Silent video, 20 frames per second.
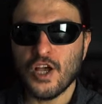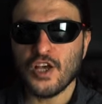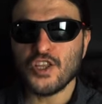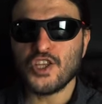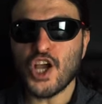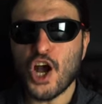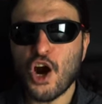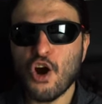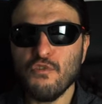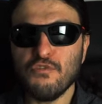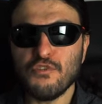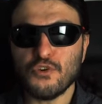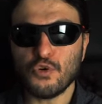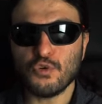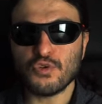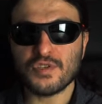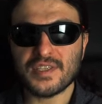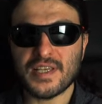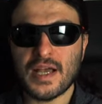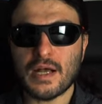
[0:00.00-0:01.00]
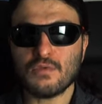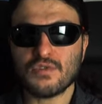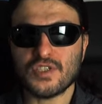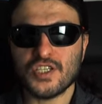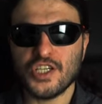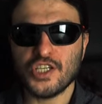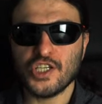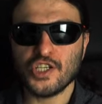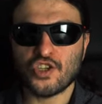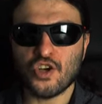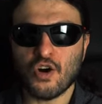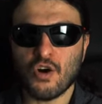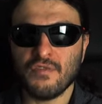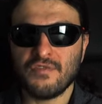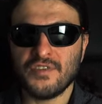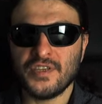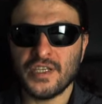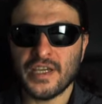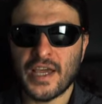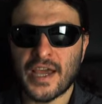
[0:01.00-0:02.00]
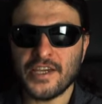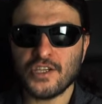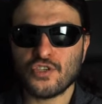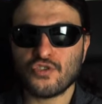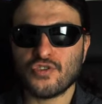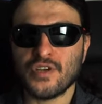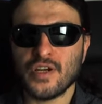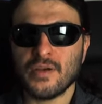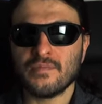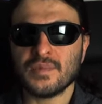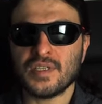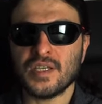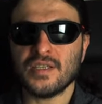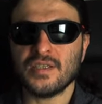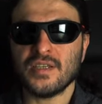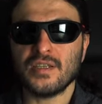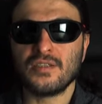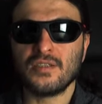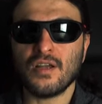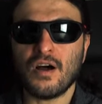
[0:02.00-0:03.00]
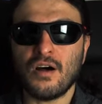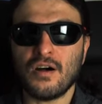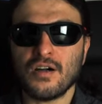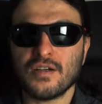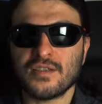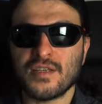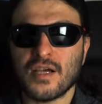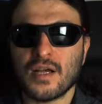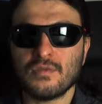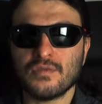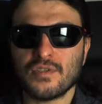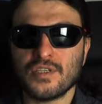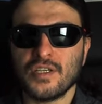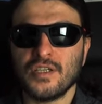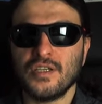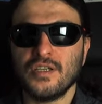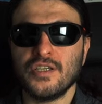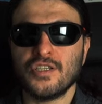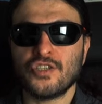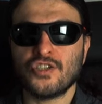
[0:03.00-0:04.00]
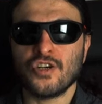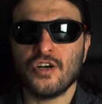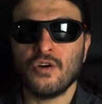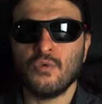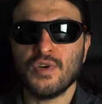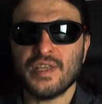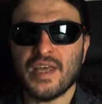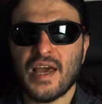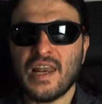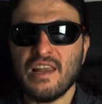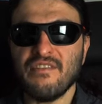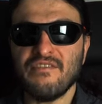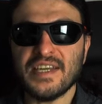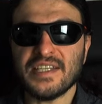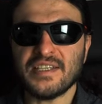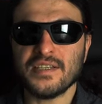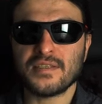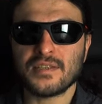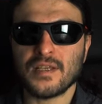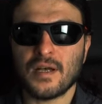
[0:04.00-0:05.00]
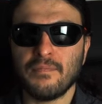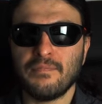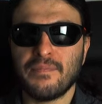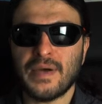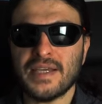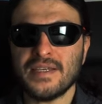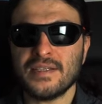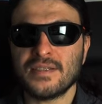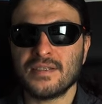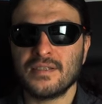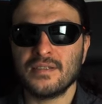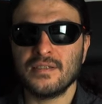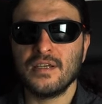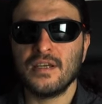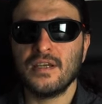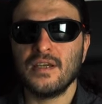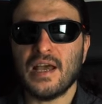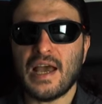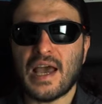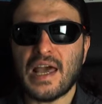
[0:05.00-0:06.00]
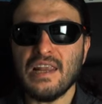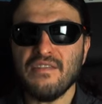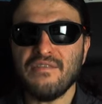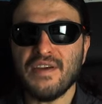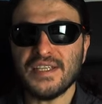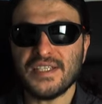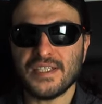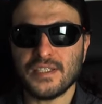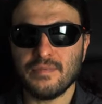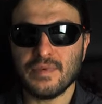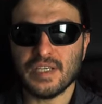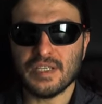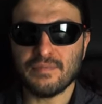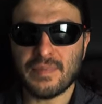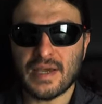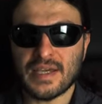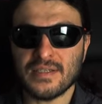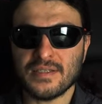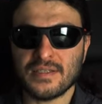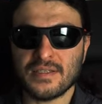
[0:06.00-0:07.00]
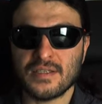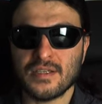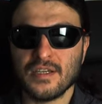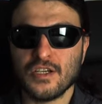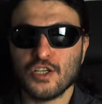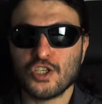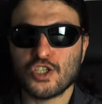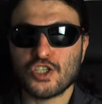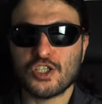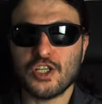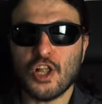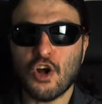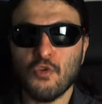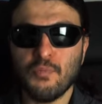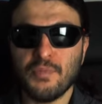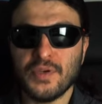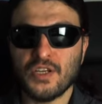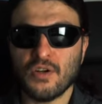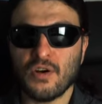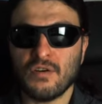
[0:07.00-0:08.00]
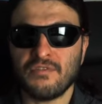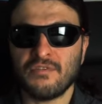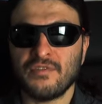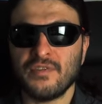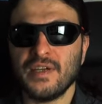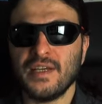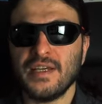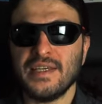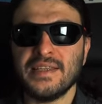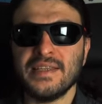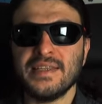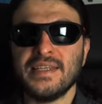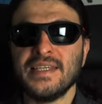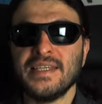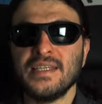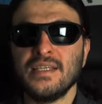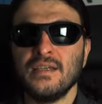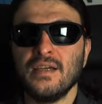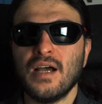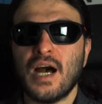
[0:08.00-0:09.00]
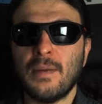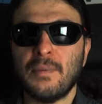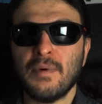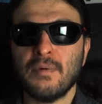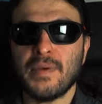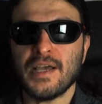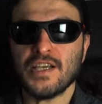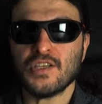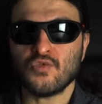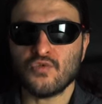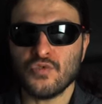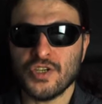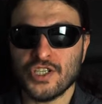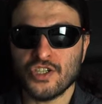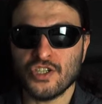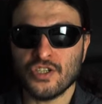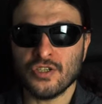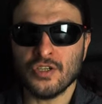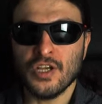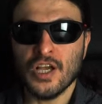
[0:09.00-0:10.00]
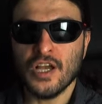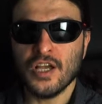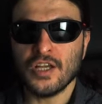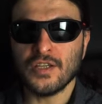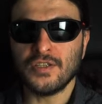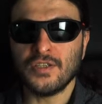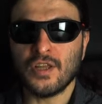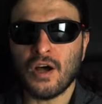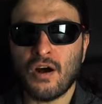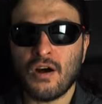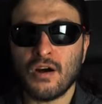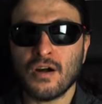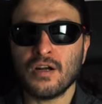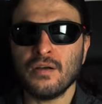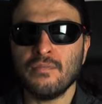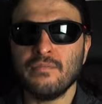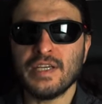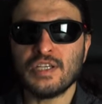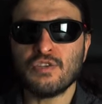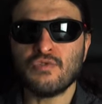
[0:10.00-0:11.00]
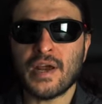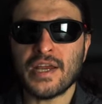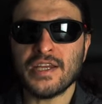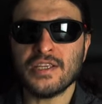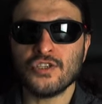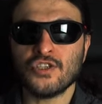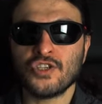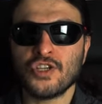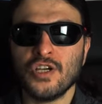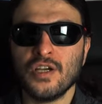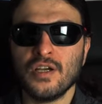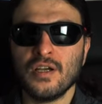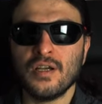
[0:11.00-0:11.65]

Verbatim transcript: The overall sound signature of the Atriums is a dark sound signature with elevated sub-bass, elevated mid-bass, sloping off in the upper bass region, dark mid-range,